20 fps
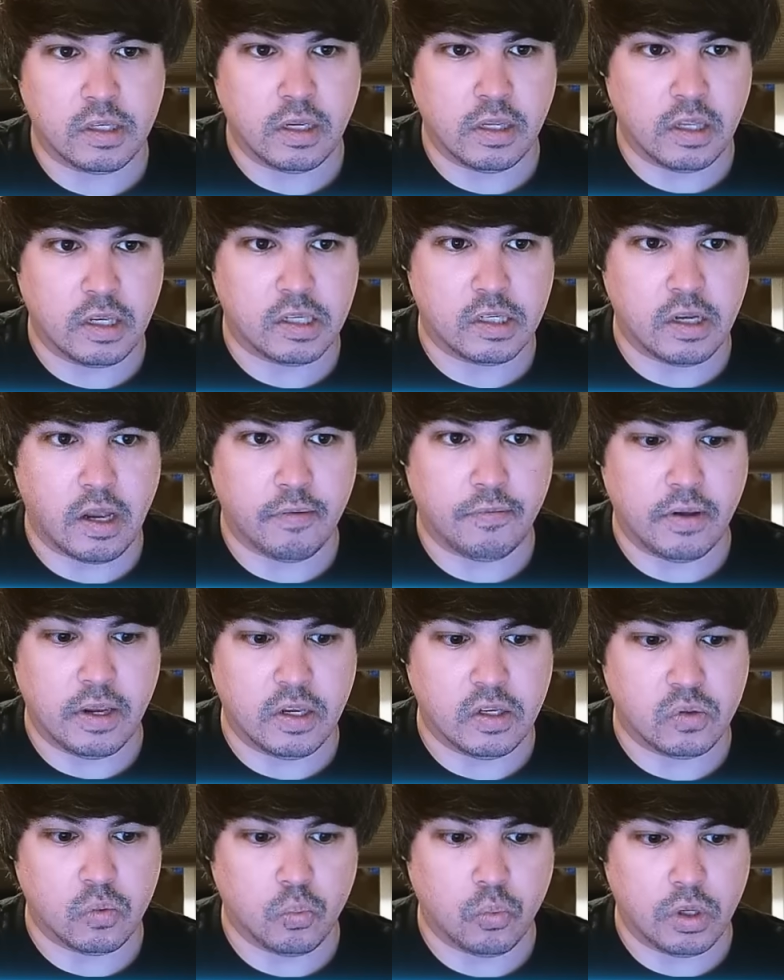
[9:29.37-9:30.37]
this stuff
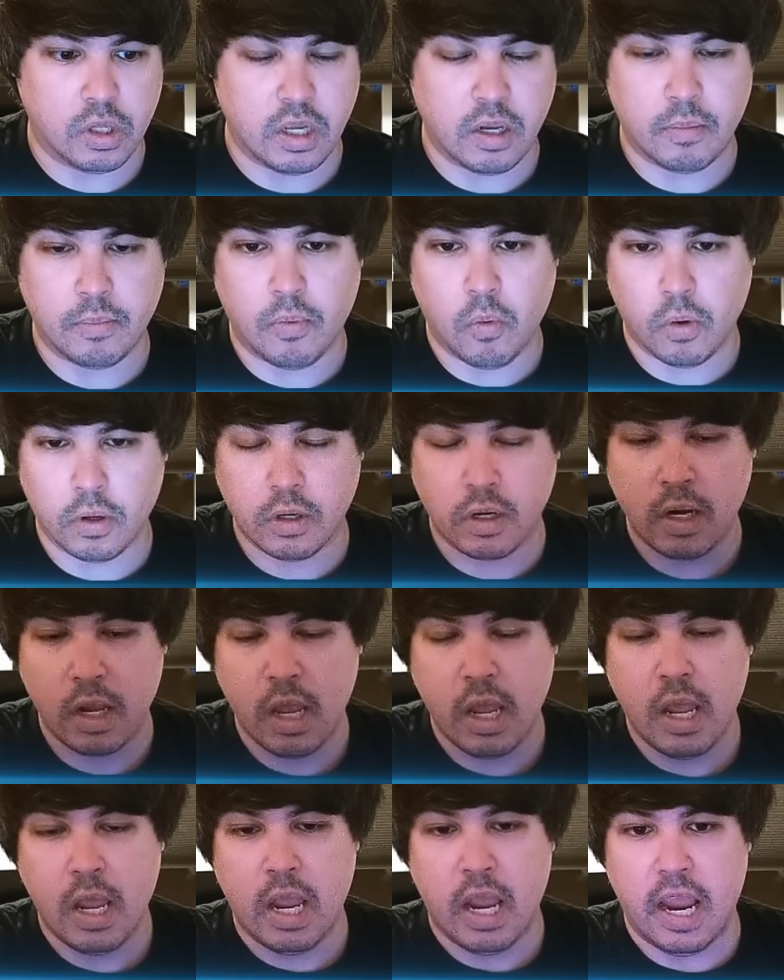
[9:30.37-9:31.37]
is really important,
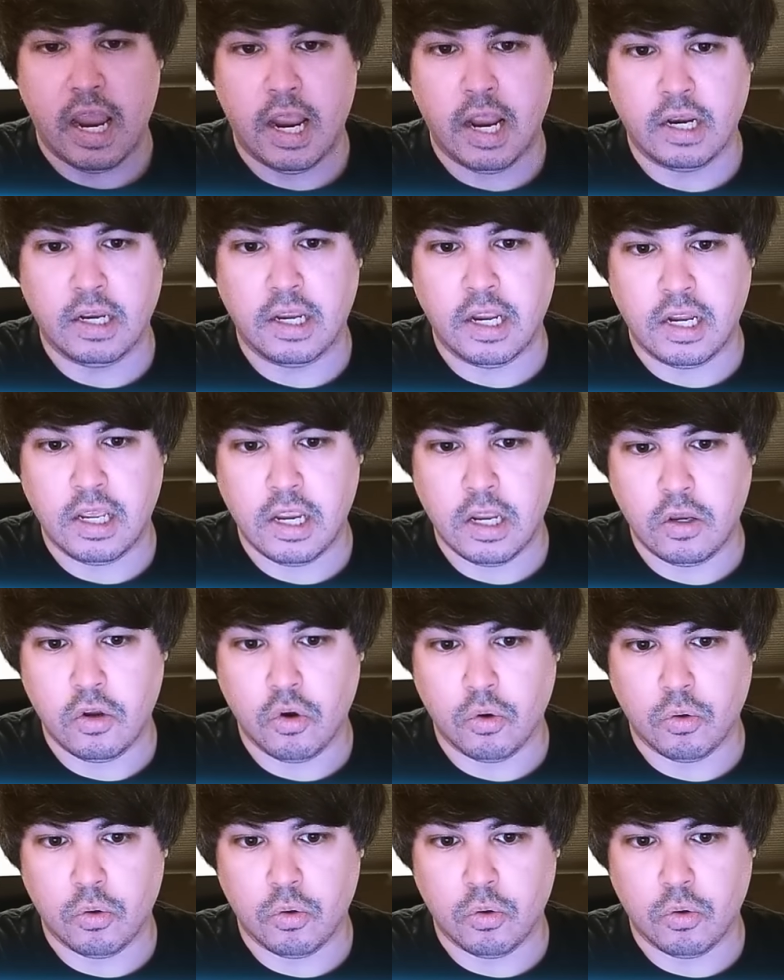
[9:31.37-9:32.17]
and getting in your